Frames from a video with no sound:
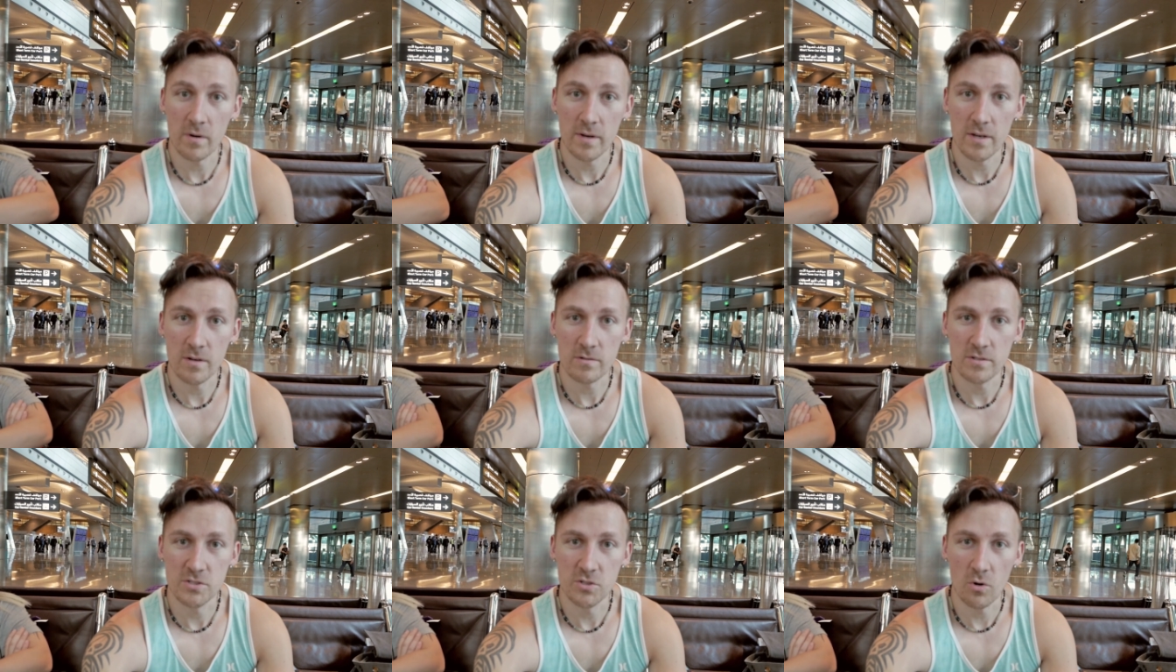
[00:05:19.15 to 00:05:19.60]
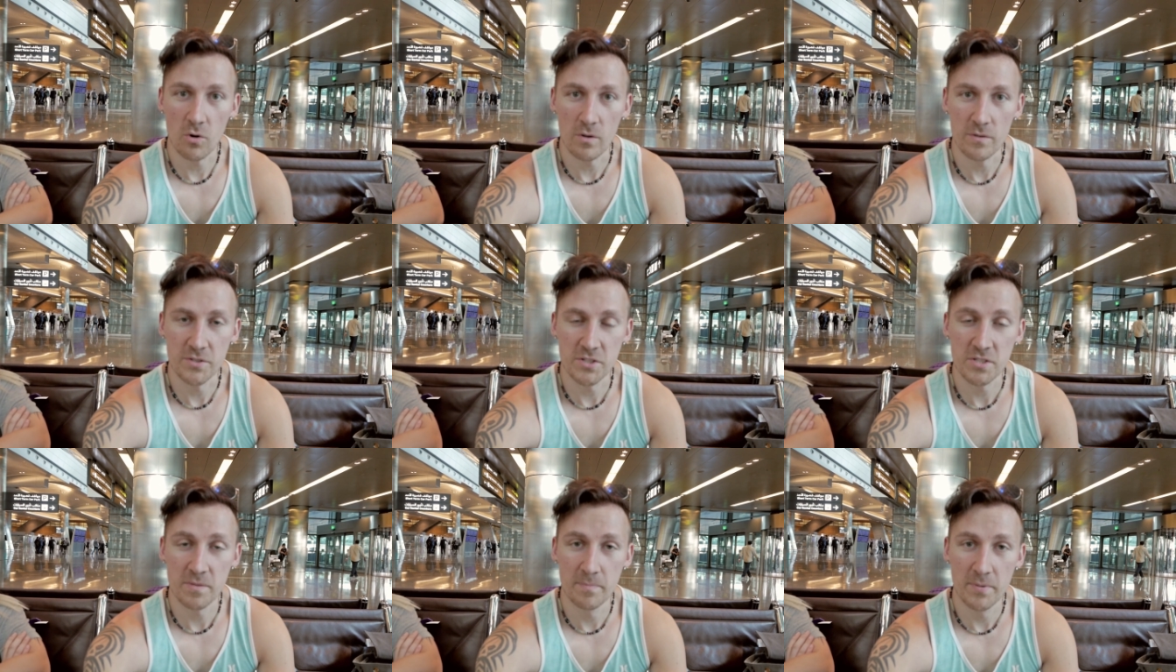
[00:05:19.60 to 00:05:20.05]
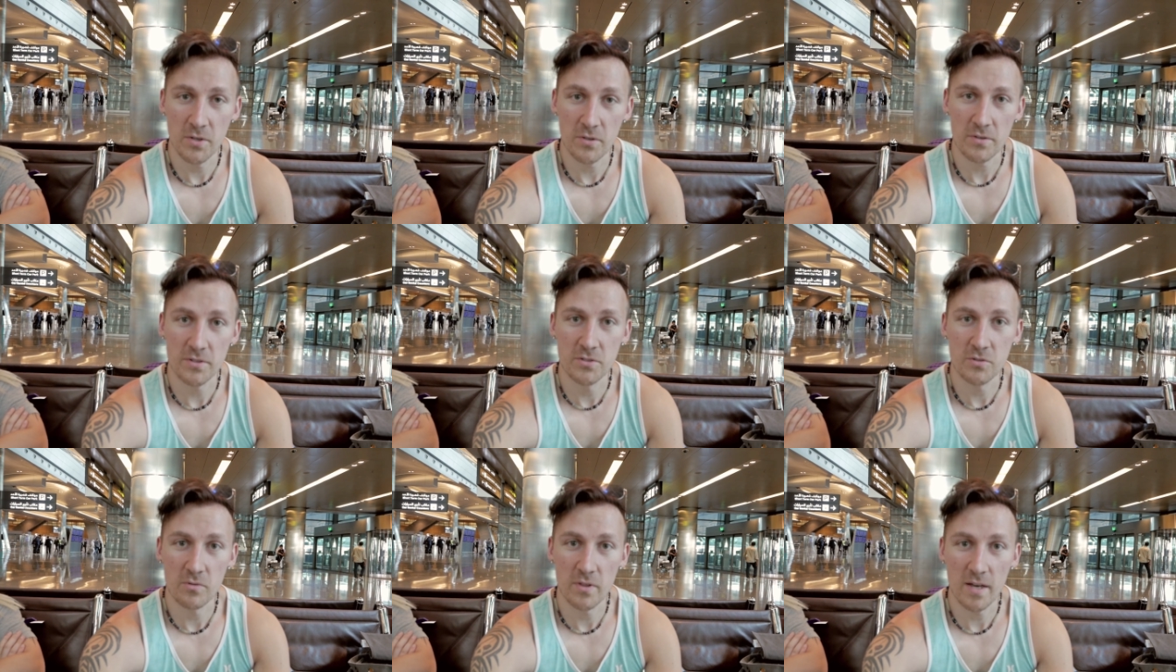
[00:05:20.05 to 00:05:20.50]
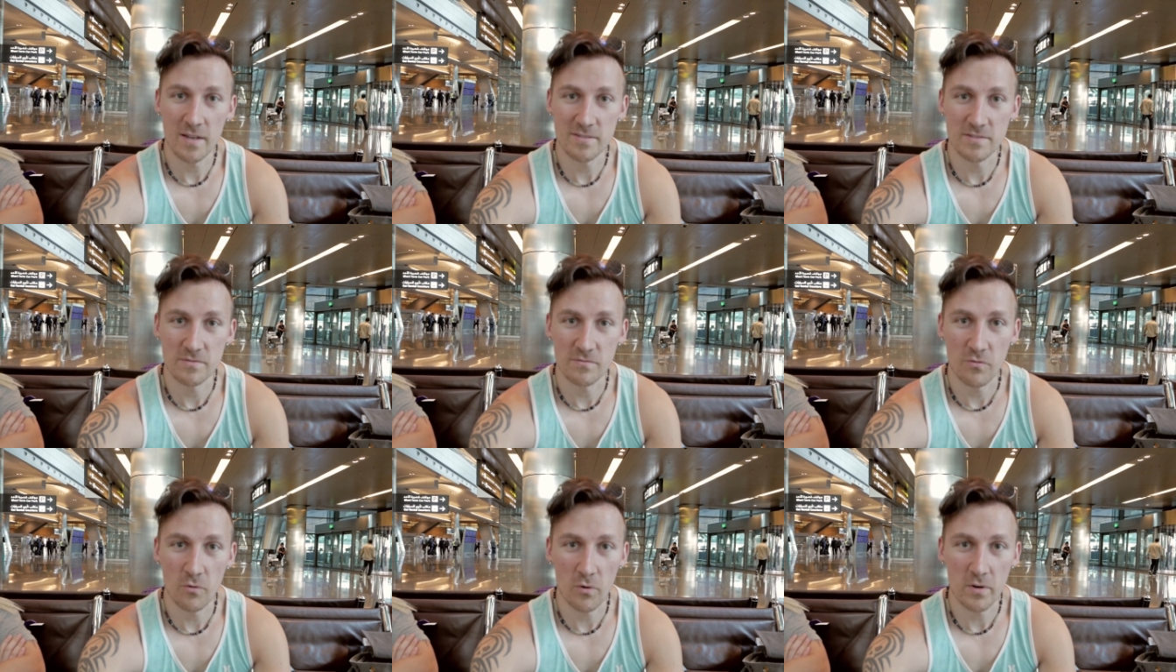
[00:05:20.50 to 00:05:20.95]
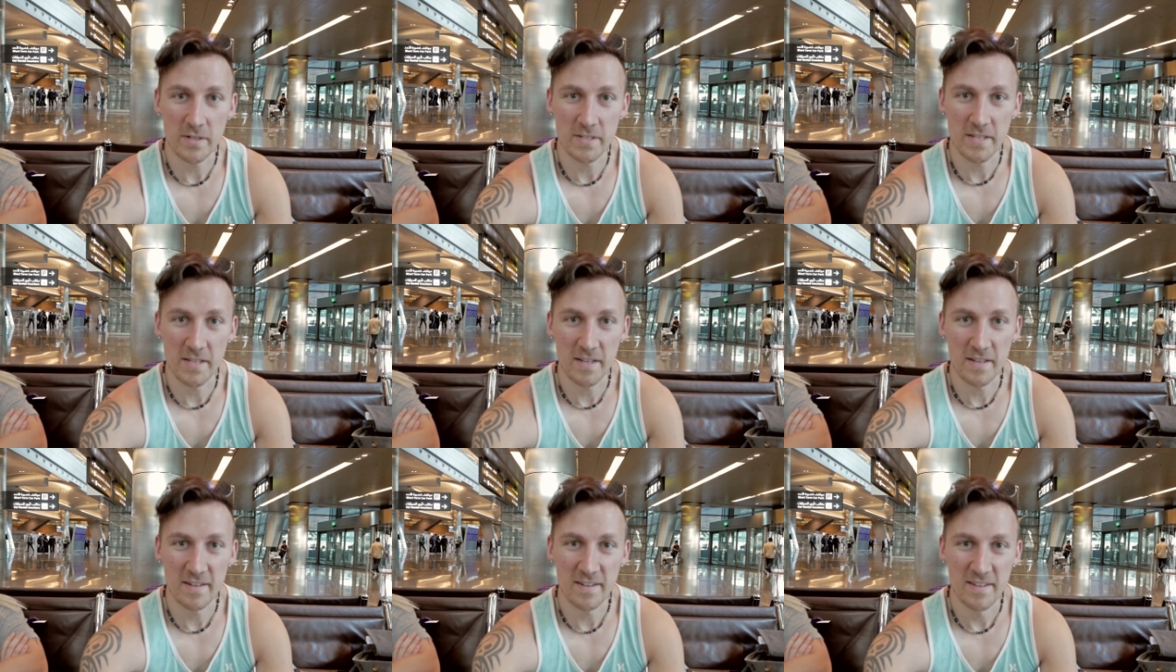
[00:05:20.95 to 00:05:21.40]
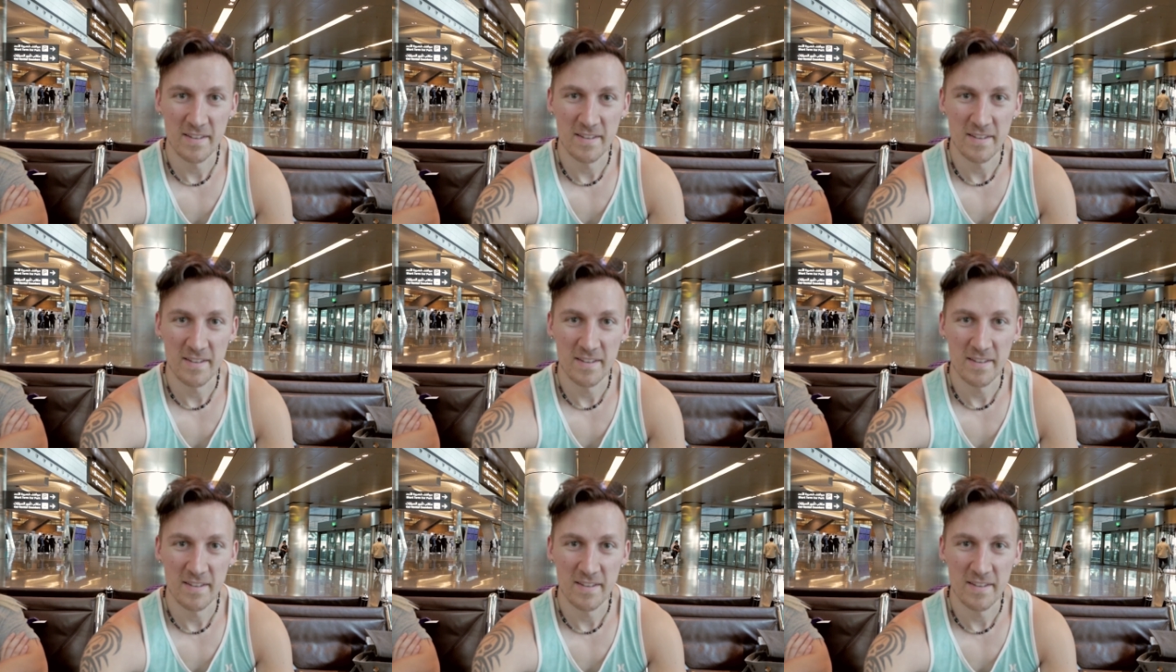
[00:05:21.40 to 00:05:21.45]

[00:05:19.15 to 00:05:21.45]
years old, just built in 2014.